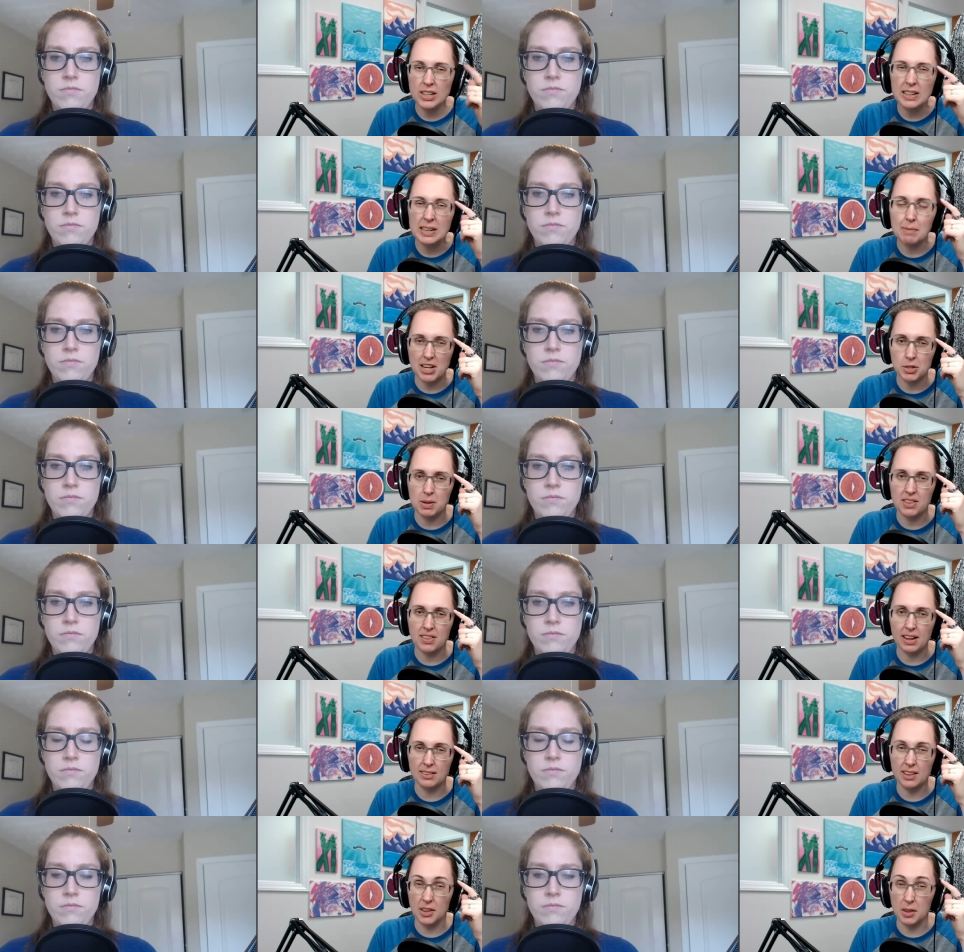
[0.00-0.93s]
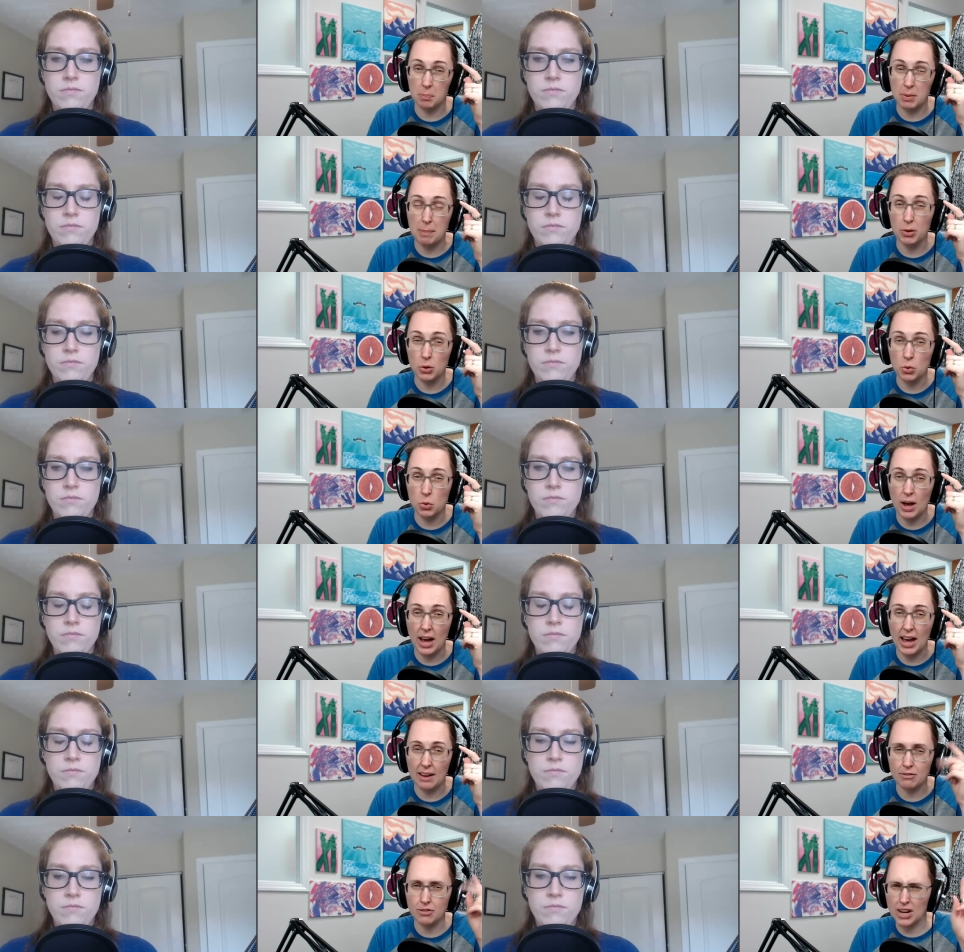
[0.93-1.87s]
Speaker 1: makes me think that the people who
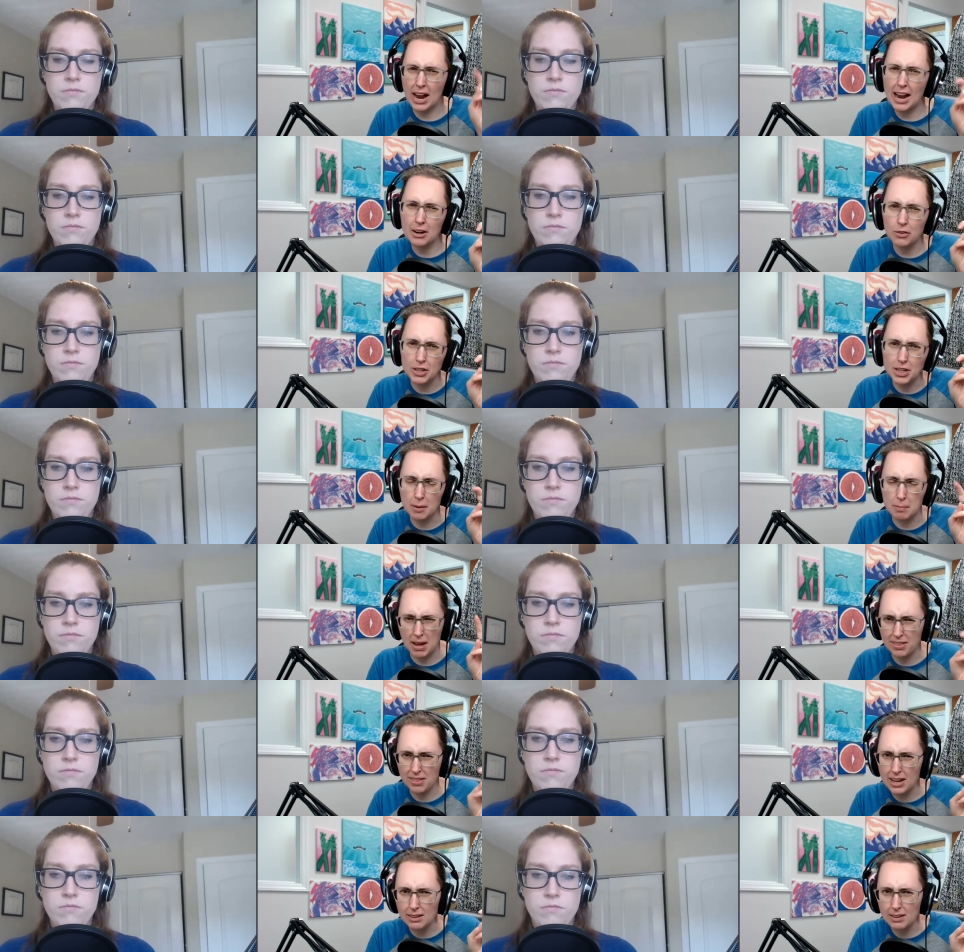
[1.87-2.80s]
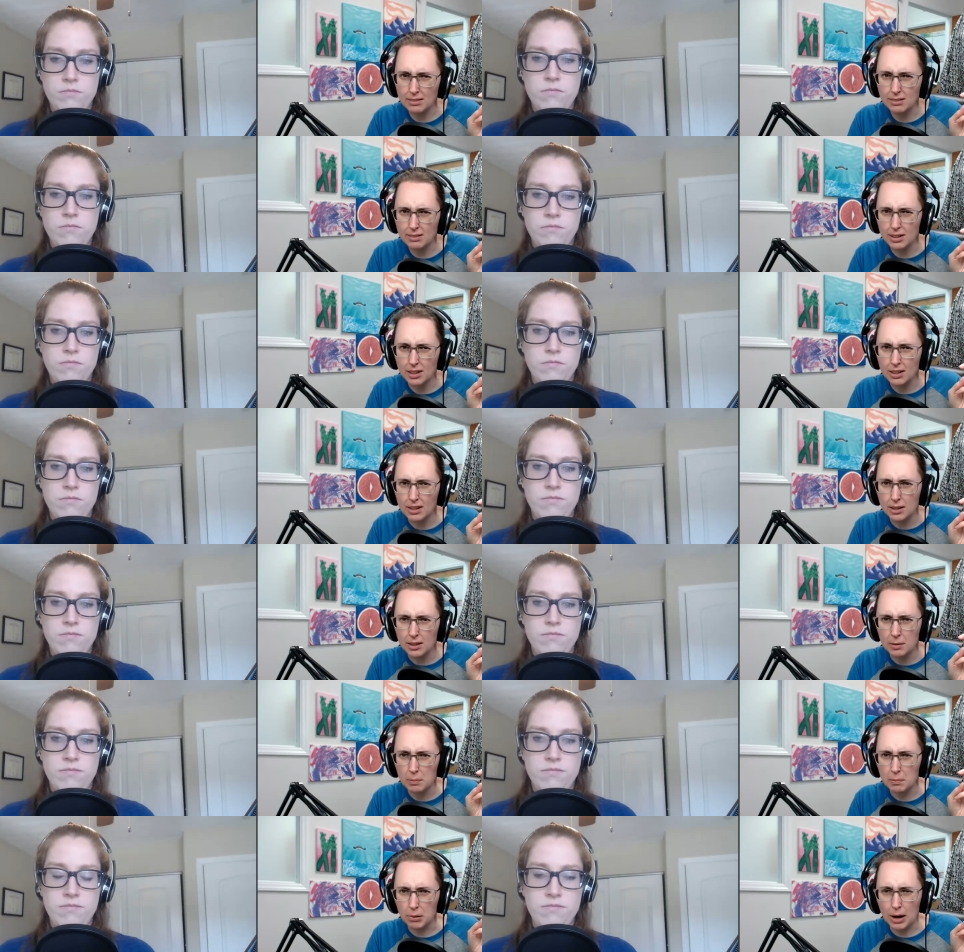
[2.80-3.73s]
have diarrhea methane
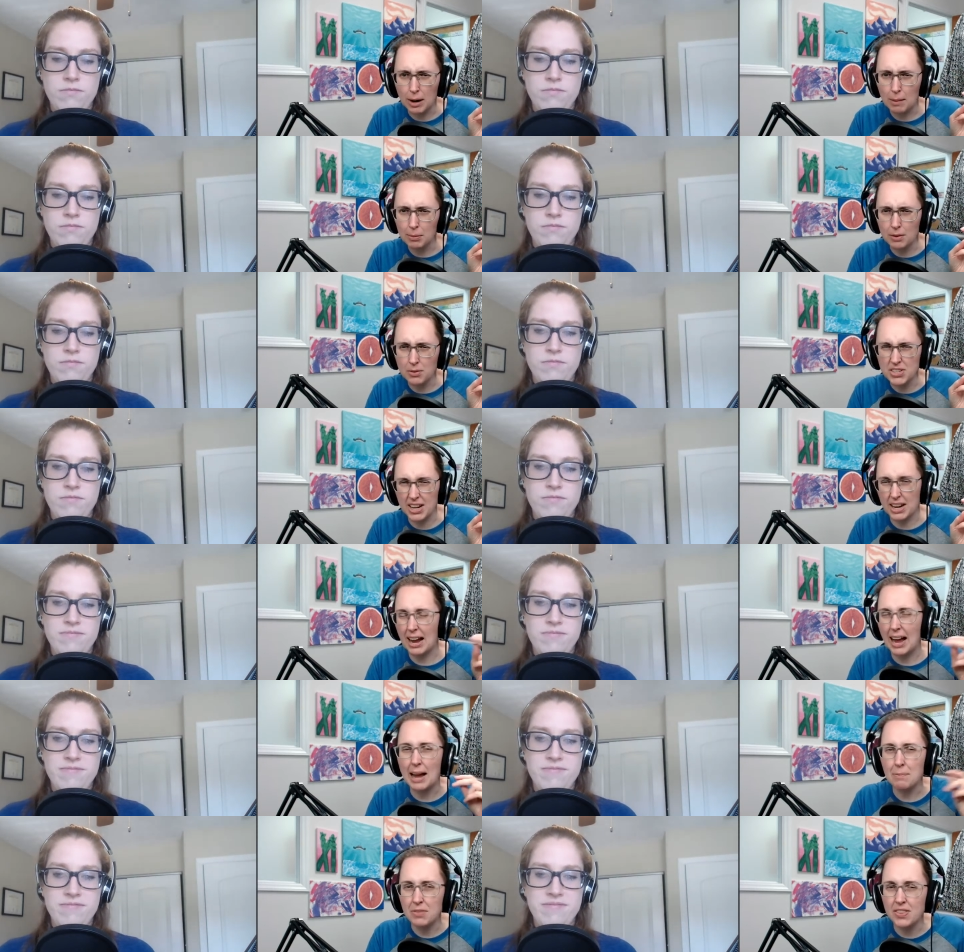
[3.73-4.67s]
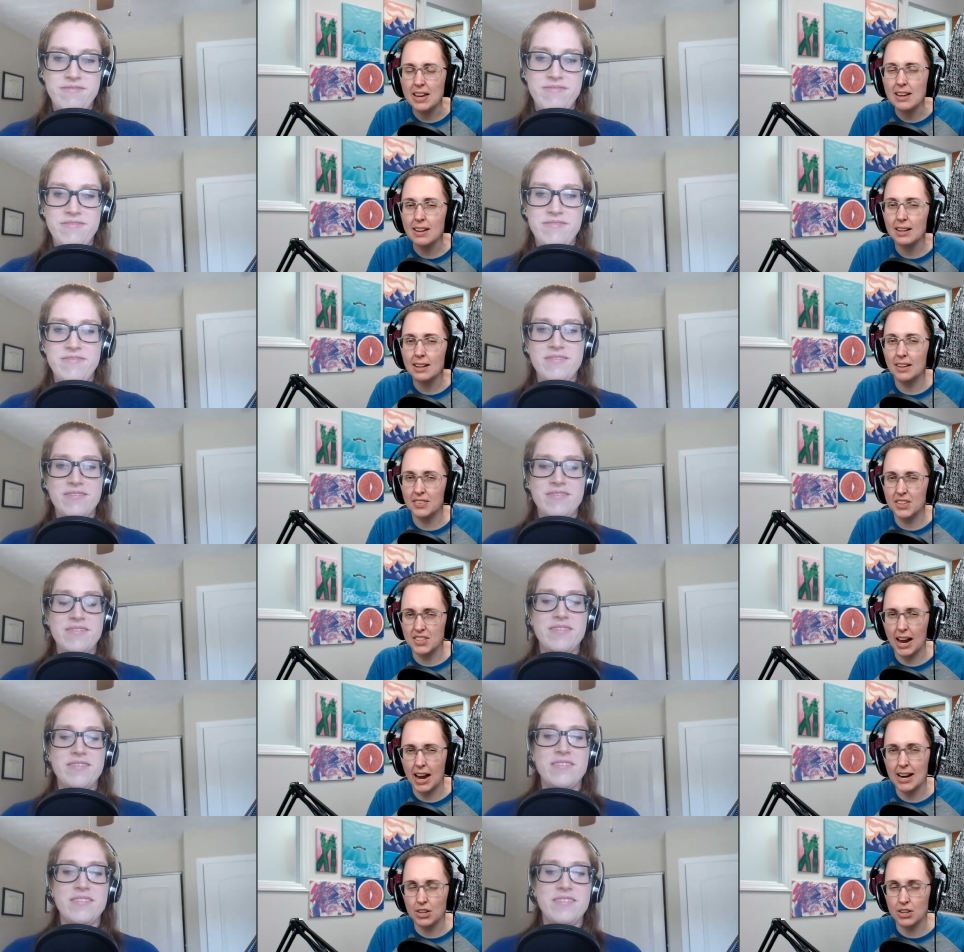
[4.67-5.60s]
problems like i'm thinking that the
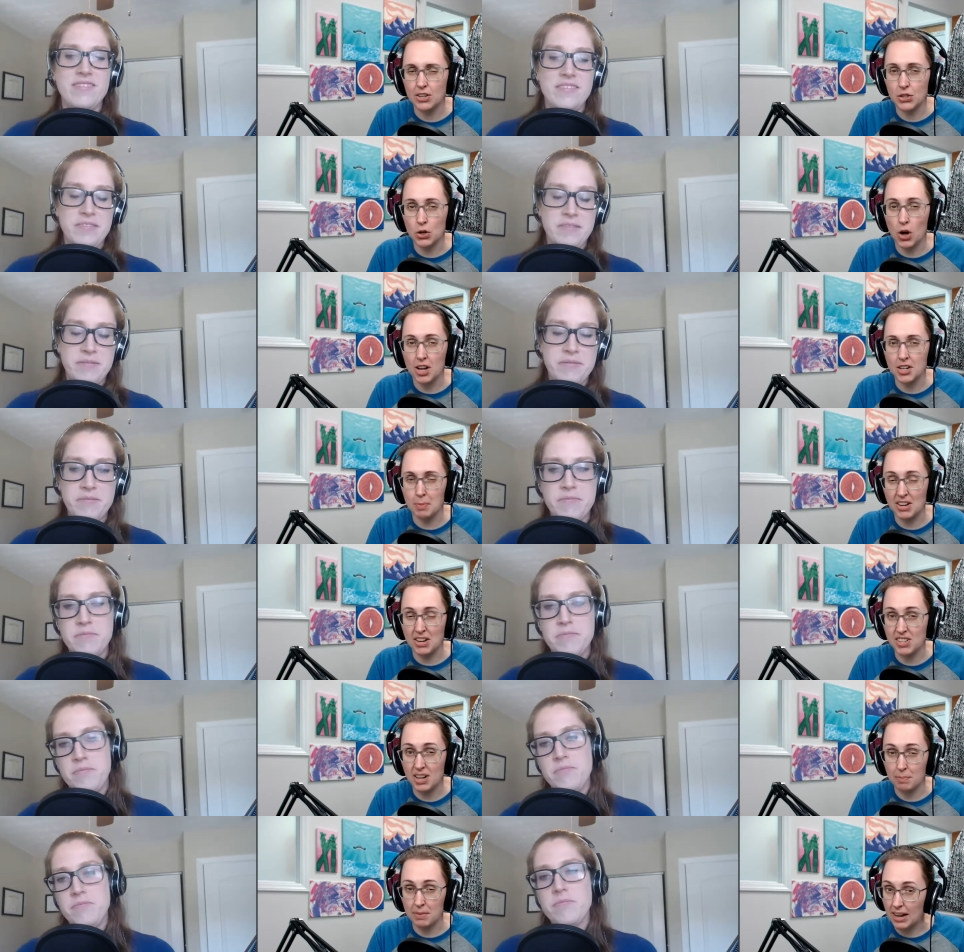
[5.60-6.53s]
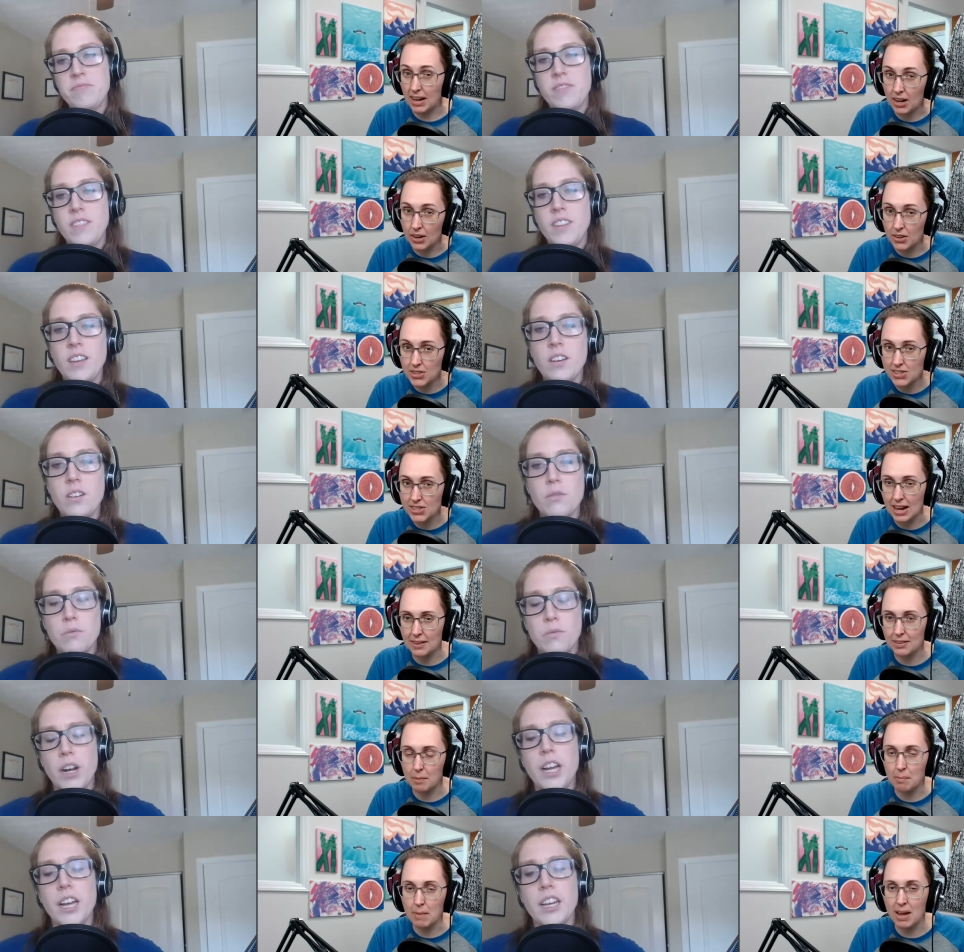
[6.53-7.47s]
diarrhea is caused by something else and the
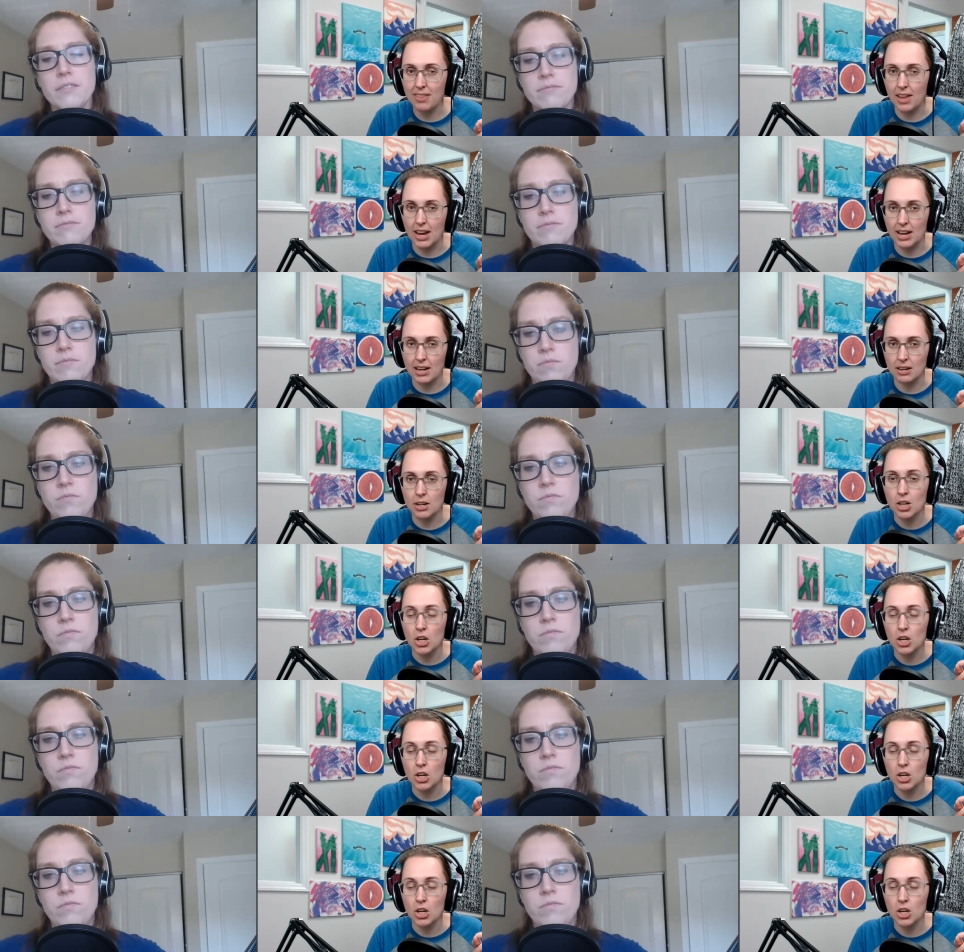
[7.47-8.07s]
methane right.